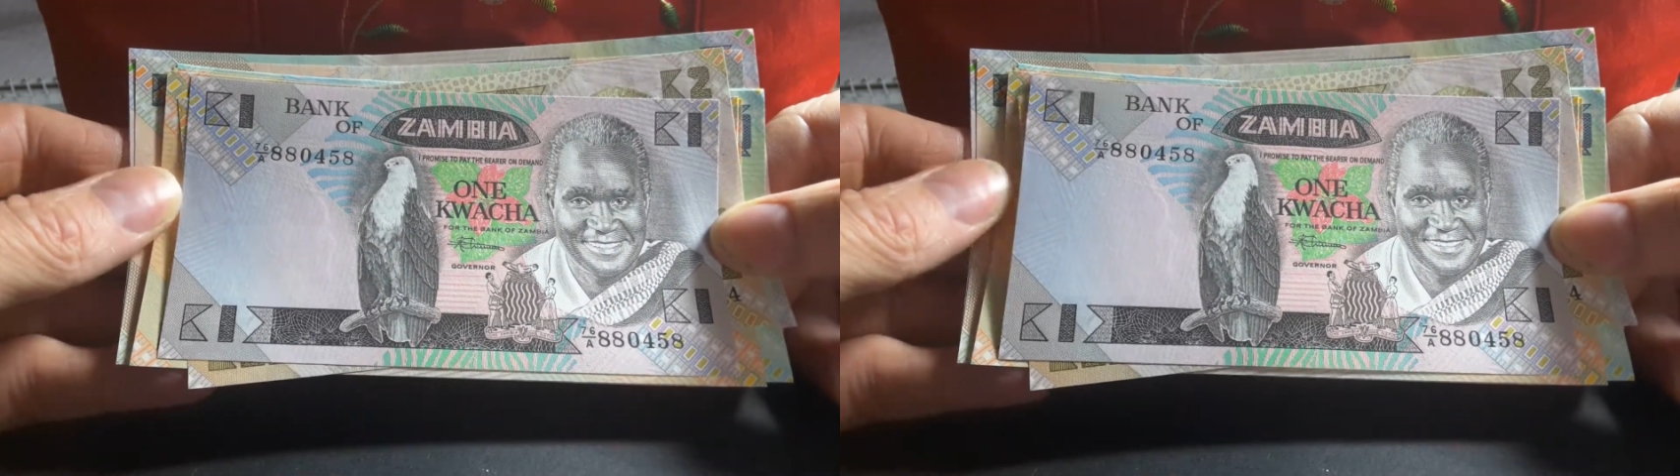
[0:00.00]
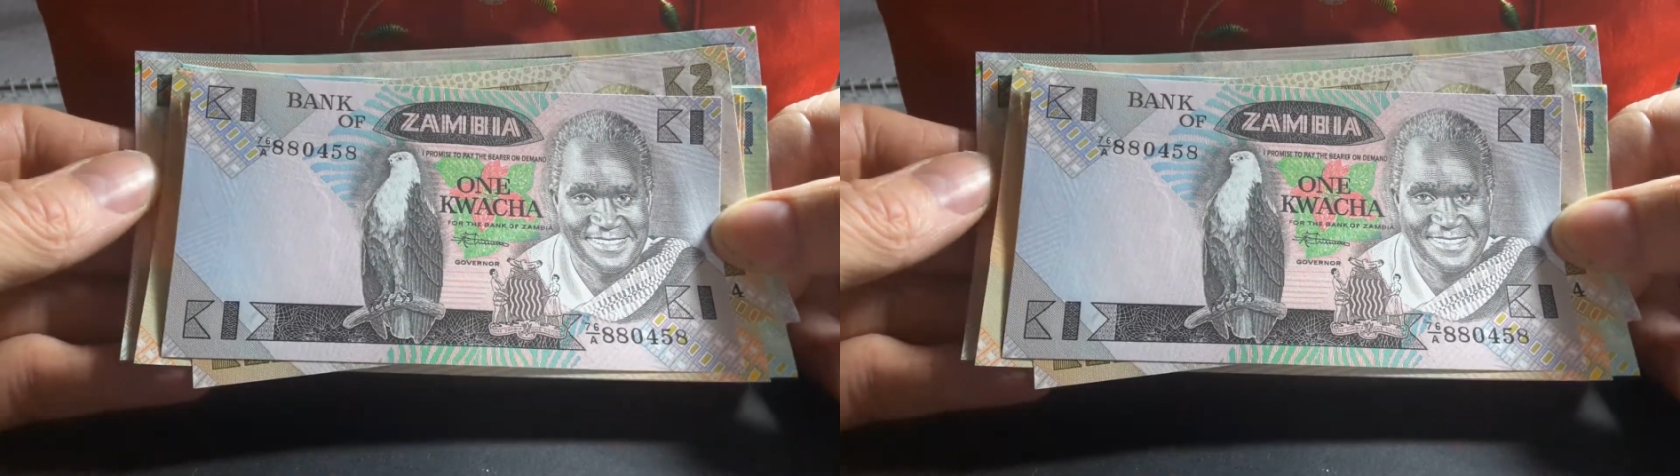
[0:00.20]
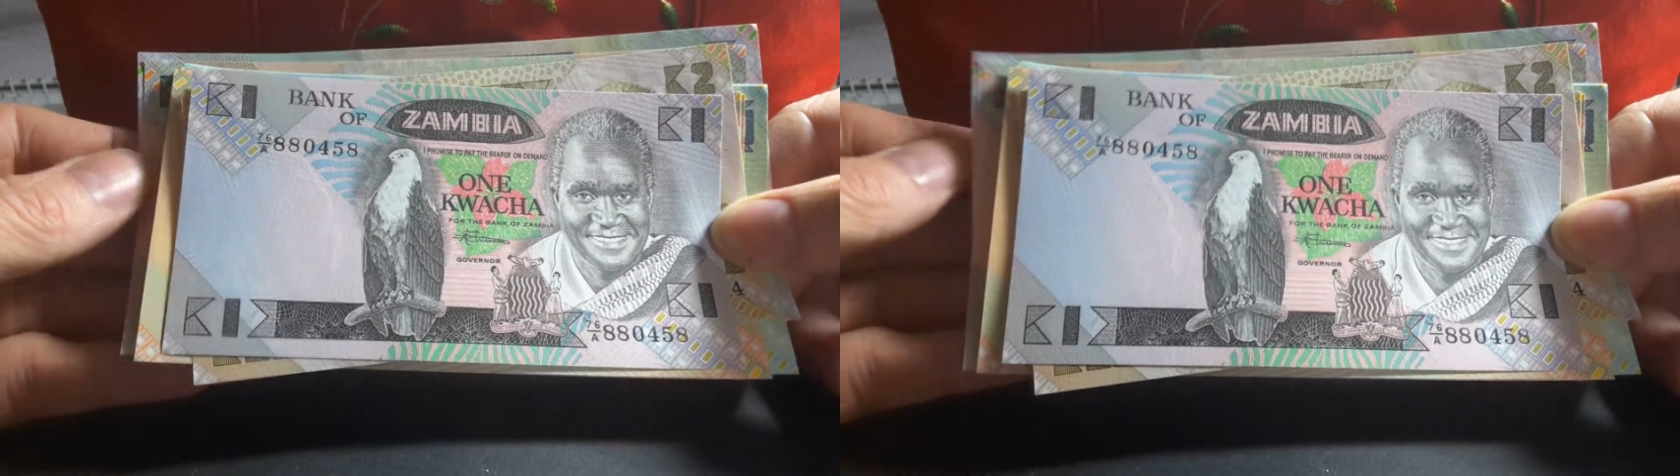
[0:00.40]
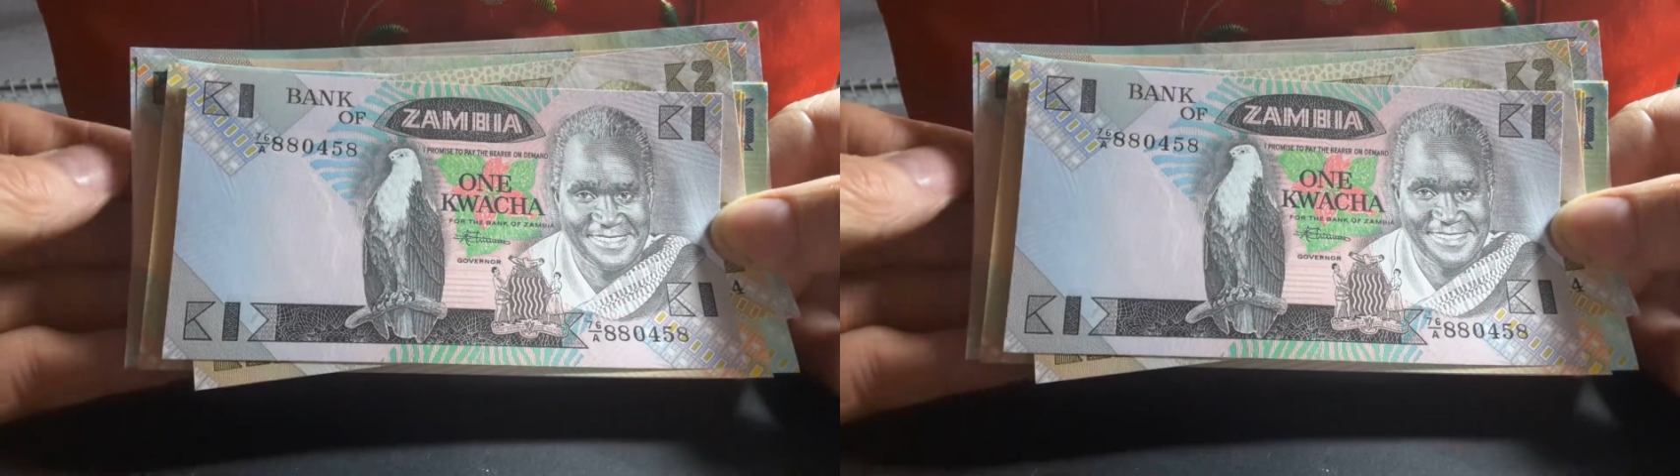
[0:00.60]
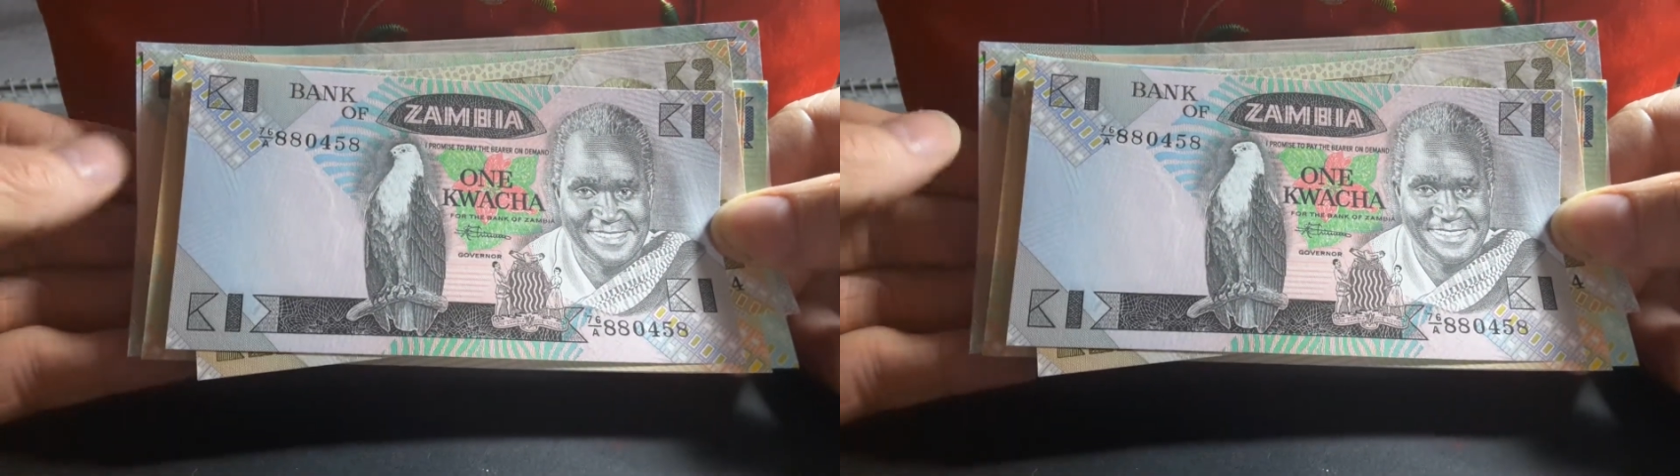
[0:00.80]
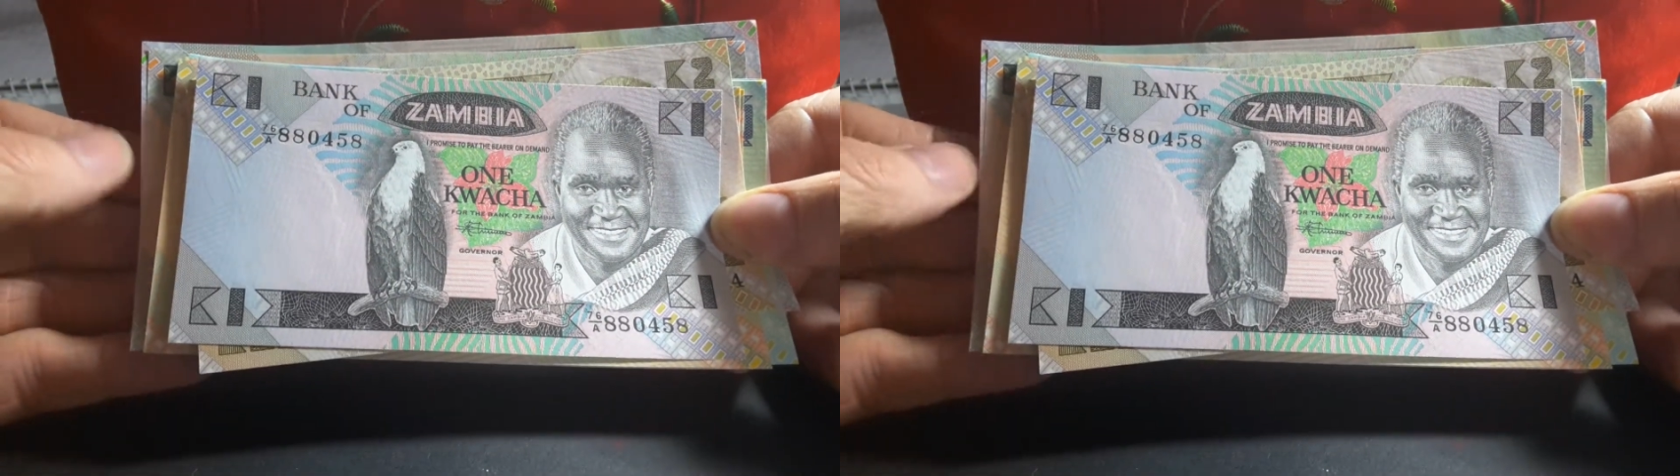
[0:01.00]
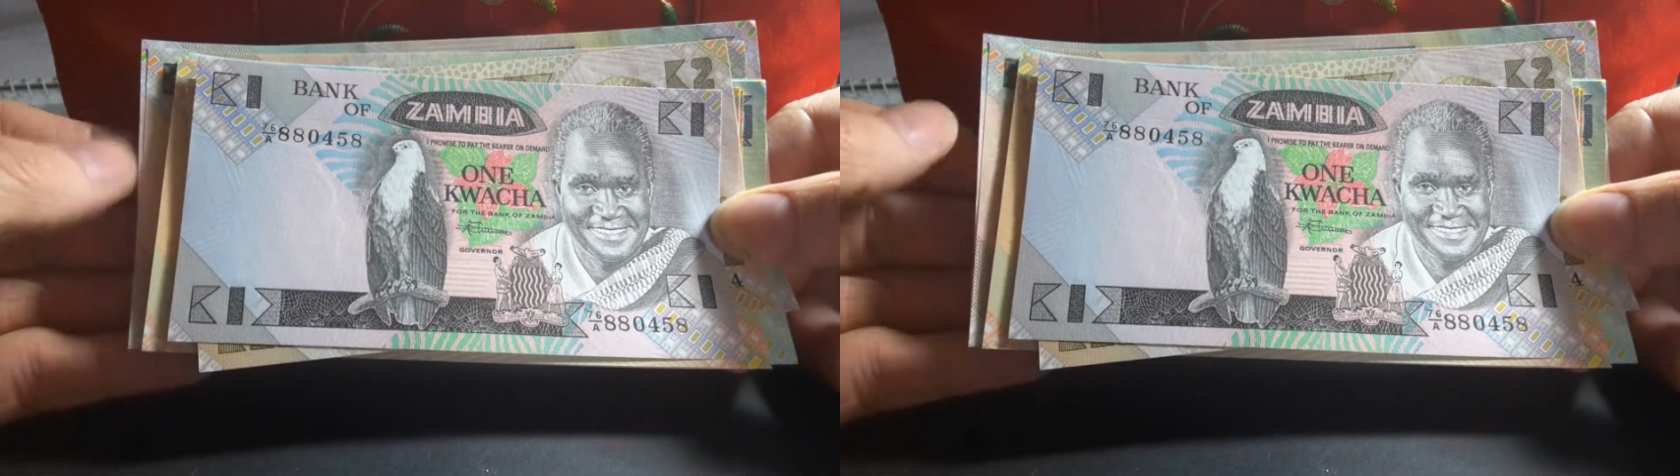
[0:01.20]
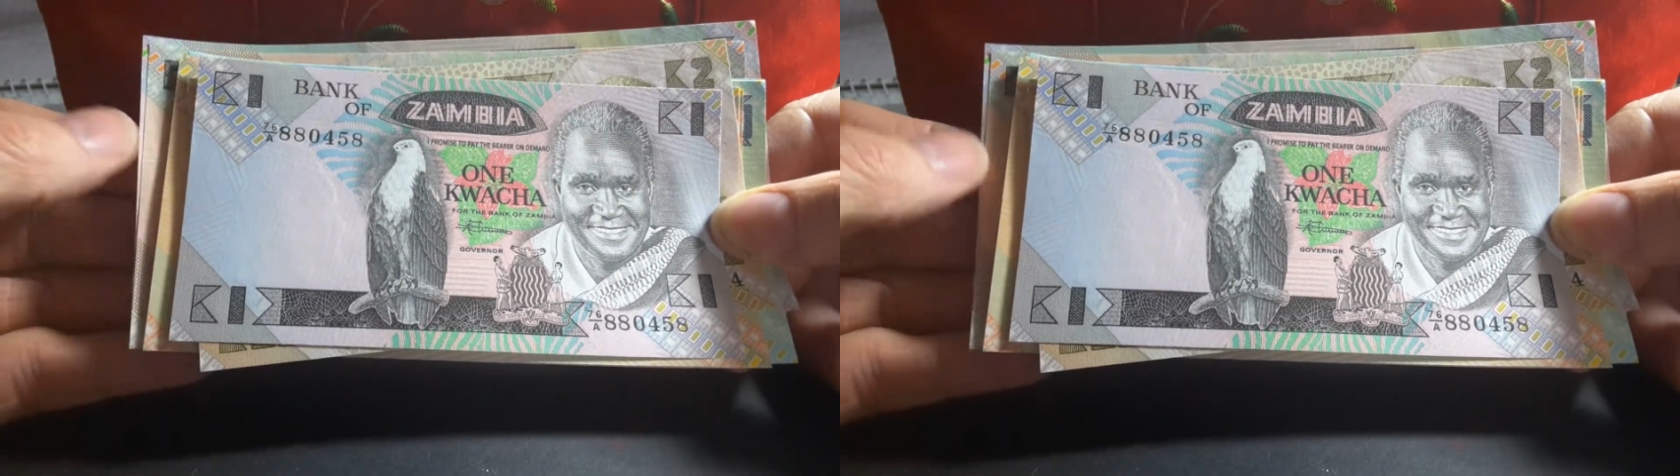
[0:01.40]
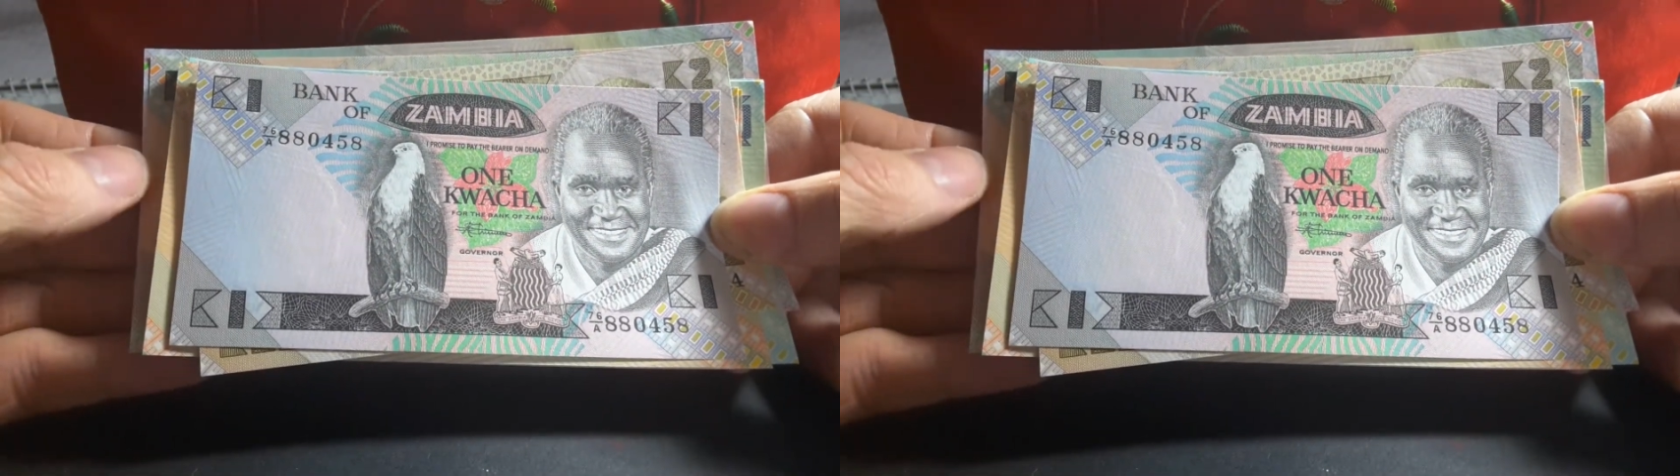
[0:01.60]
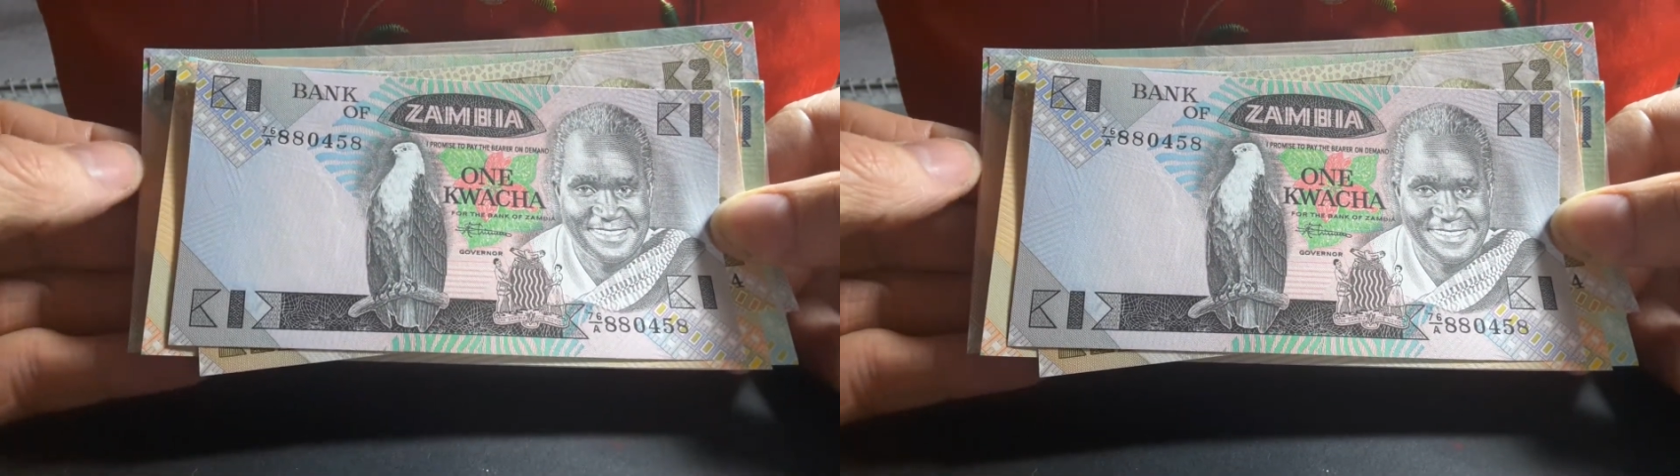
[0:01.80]

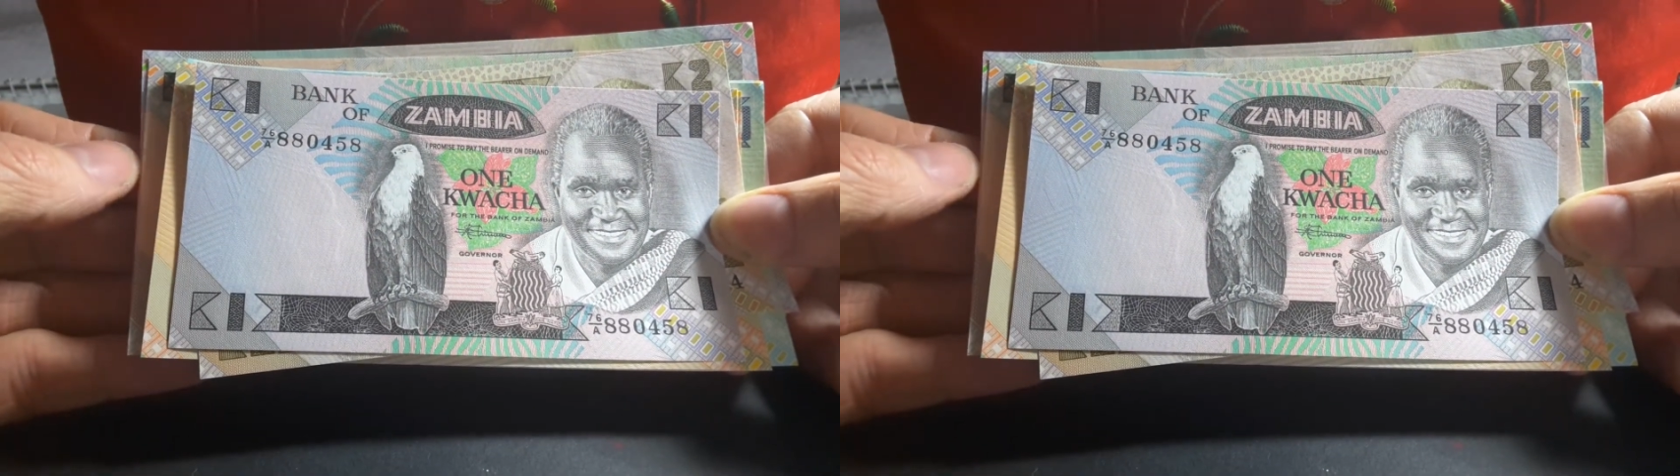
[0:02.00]
29